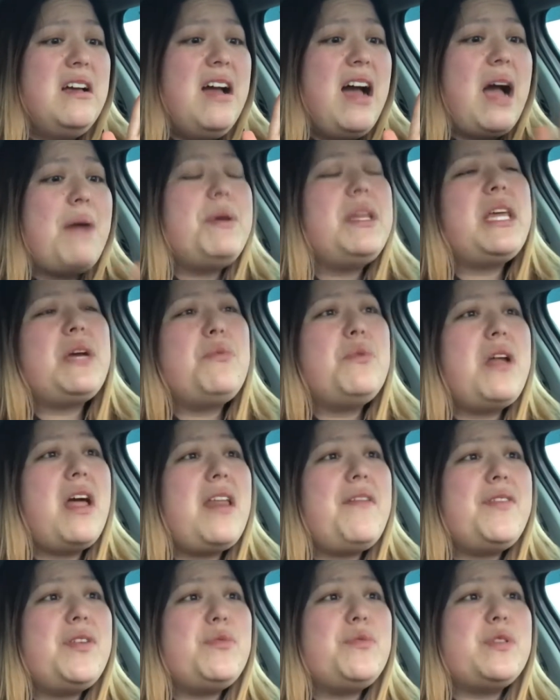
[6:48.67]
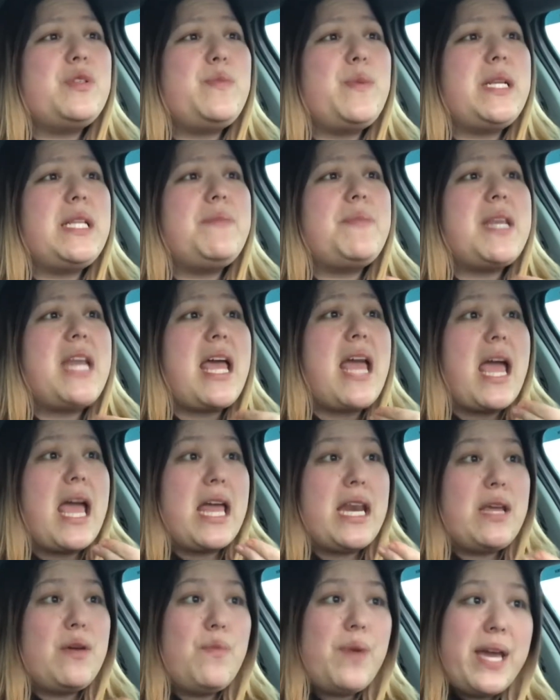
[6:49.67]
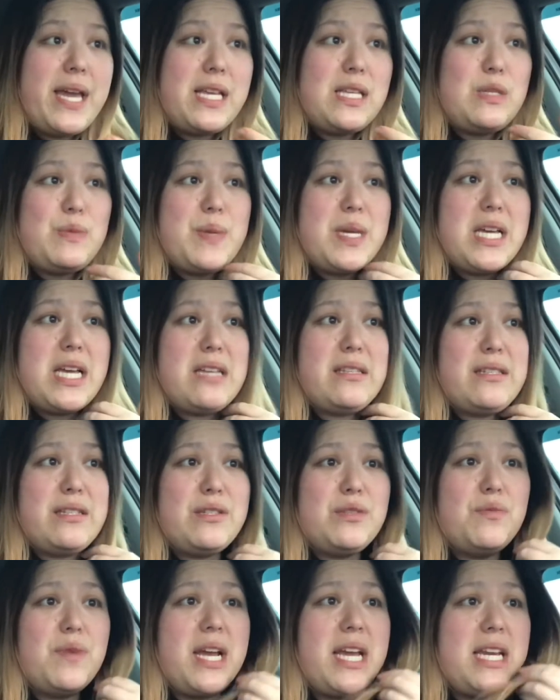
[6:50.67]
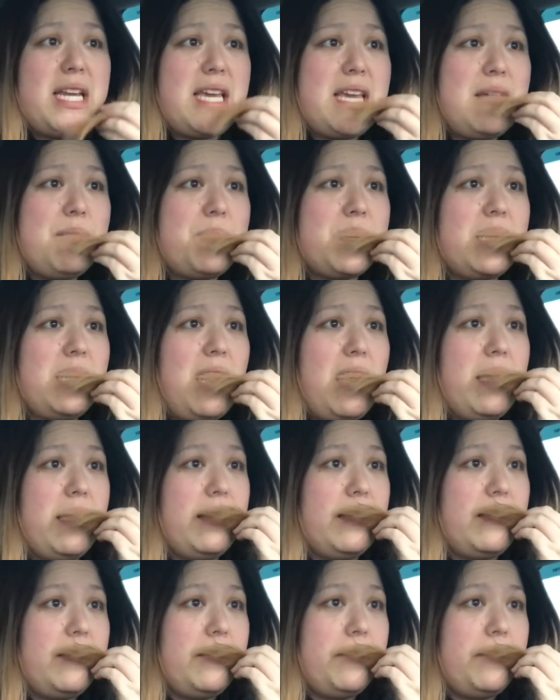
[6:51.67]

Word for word: I mean, like, we're not even doing the speed limit anyways because it's raining, but like,